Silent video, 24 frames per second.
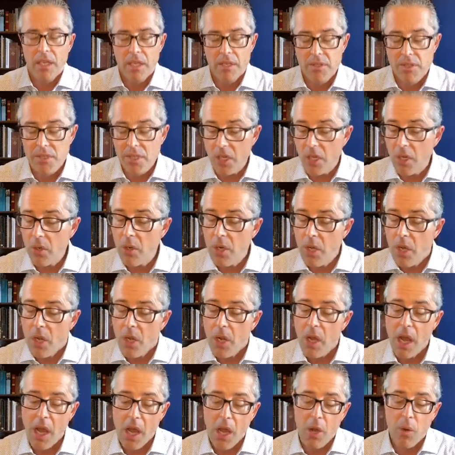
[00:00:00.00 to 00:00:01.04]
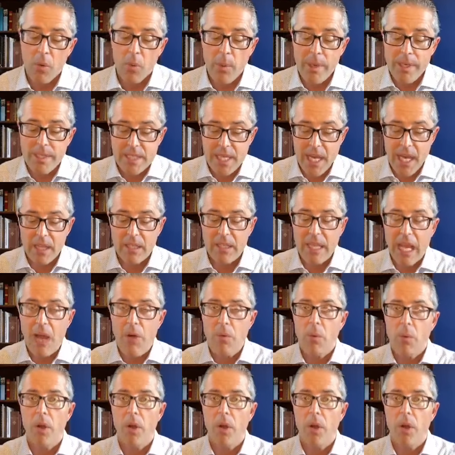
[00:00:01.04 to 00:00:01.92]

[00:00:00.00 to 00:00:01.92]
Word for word: And so uh, we take that